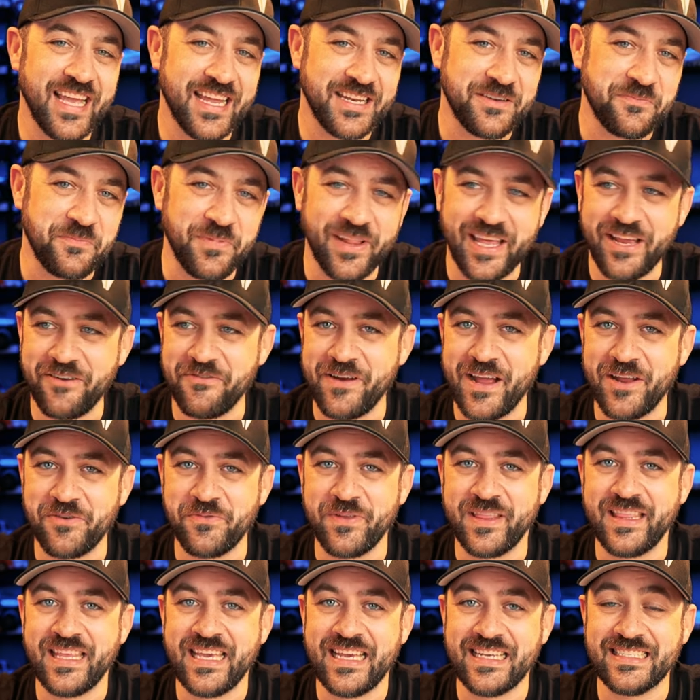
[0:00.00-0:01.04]
got to play around
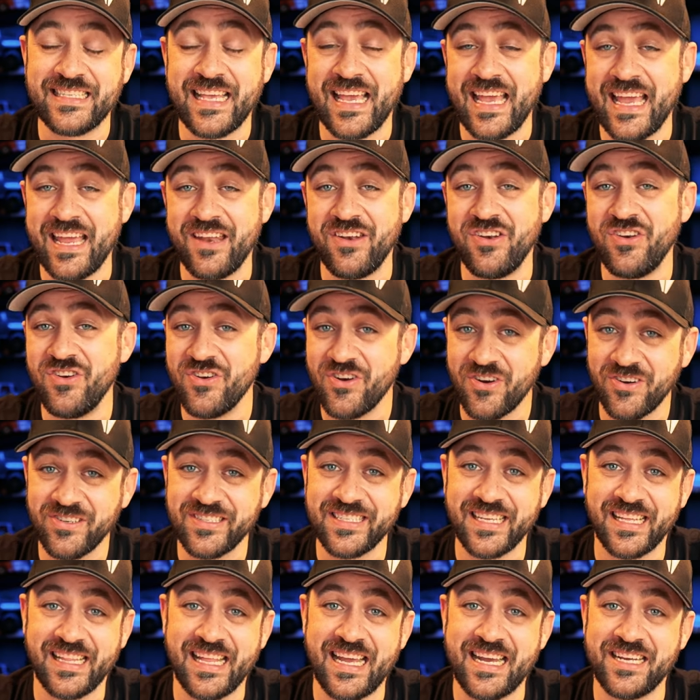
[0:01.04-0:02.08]
with these at
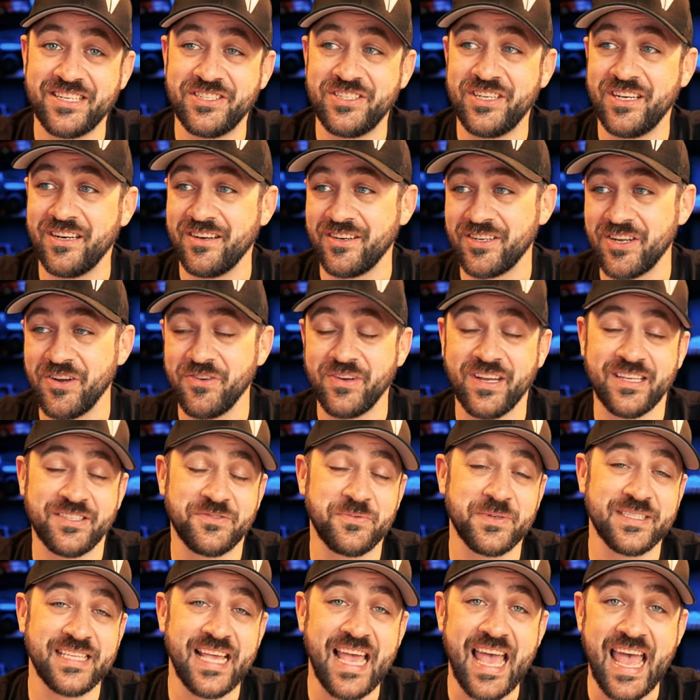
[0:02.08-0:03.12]
NERSA last year. Goat Guns
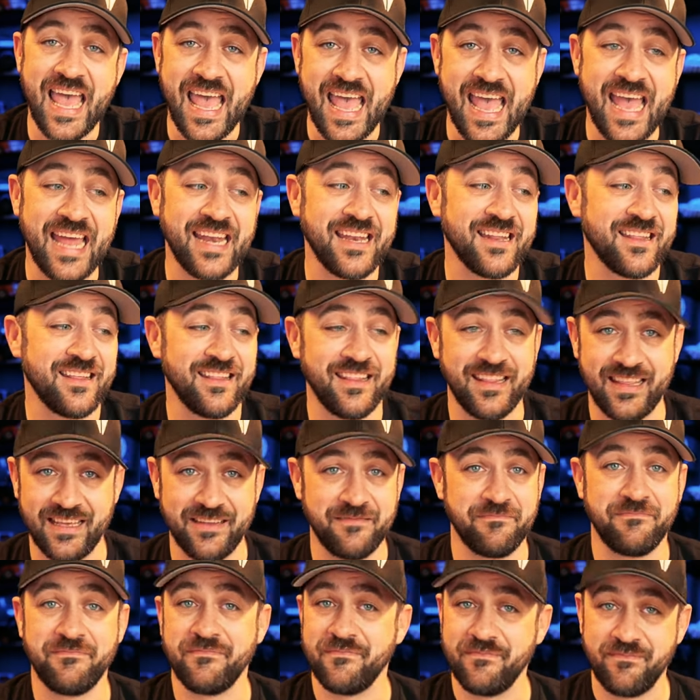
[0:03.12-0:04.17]
was at
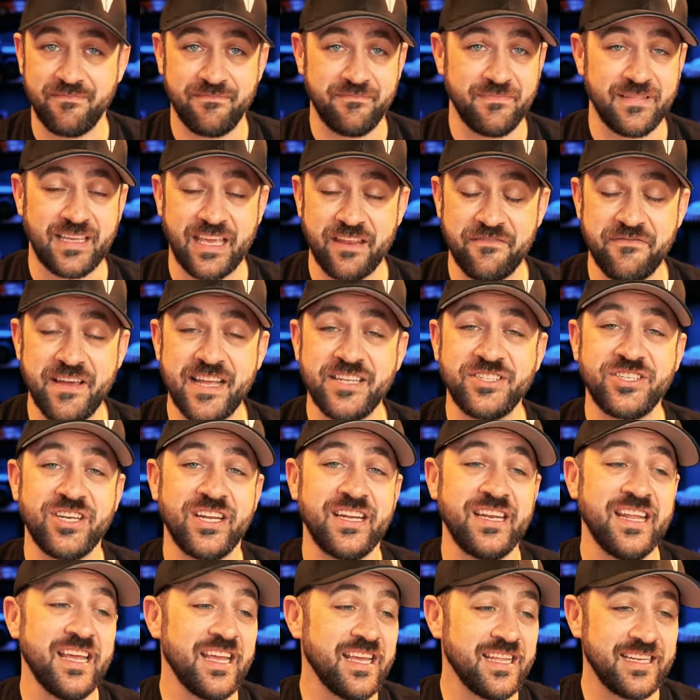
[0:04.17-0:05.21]
the
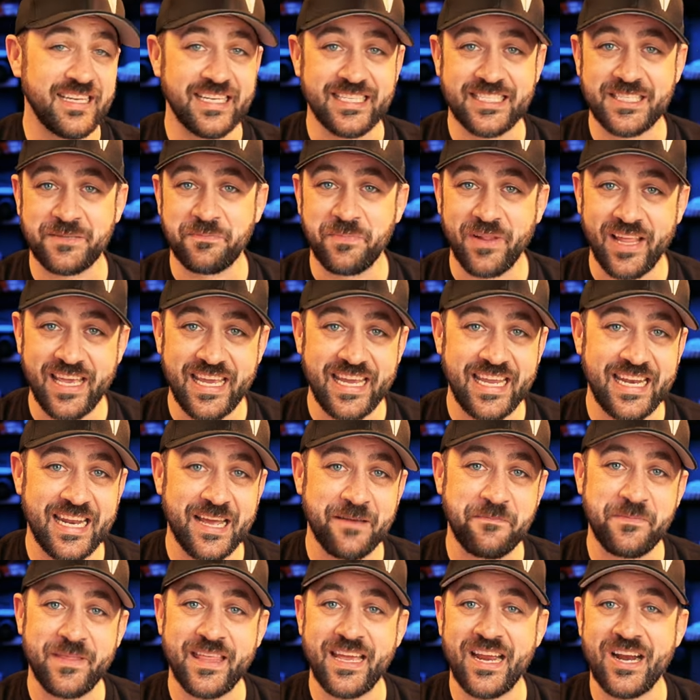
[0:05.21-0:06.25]
convention, displaying
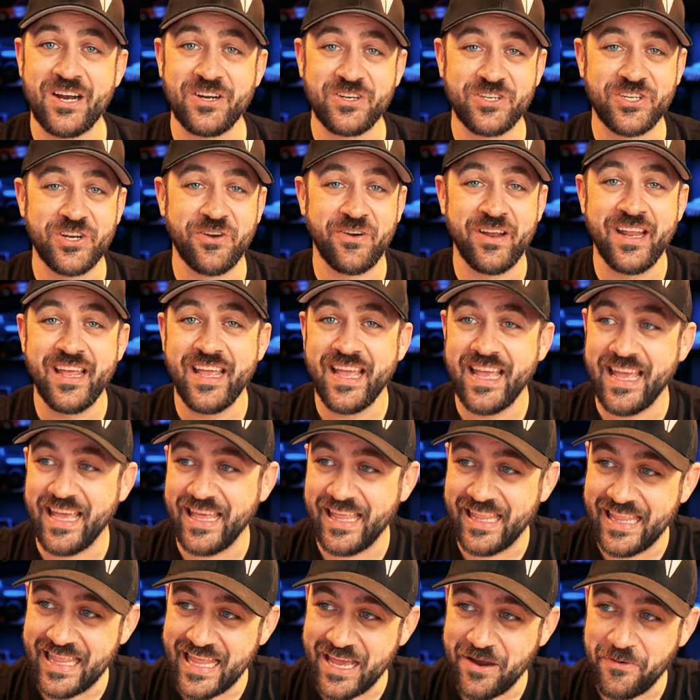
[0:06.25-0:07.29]
up there, showing,
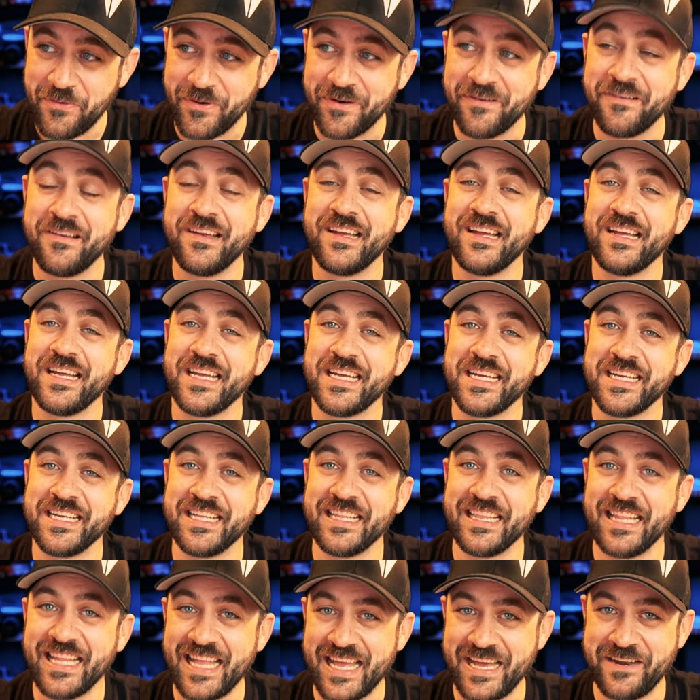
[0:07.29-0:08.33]
and they were a
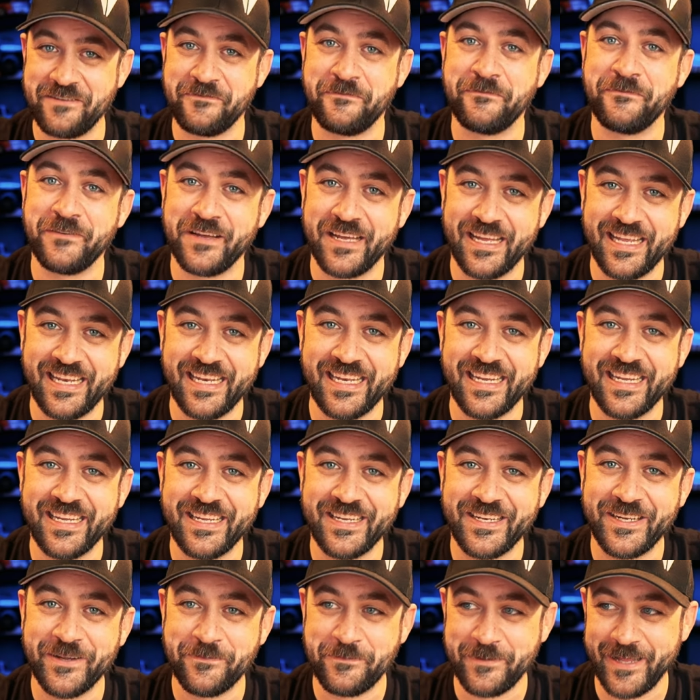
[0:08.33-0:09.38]
lot of fun
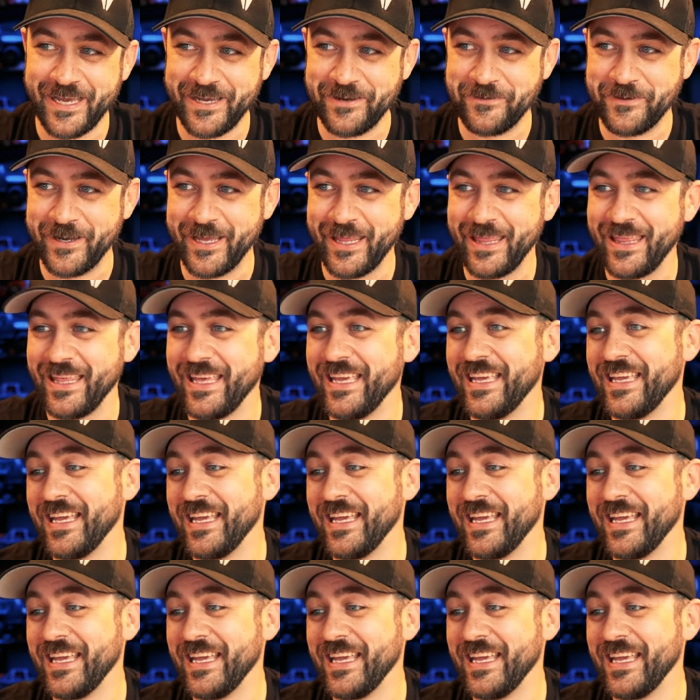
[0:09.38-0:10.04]
to play with.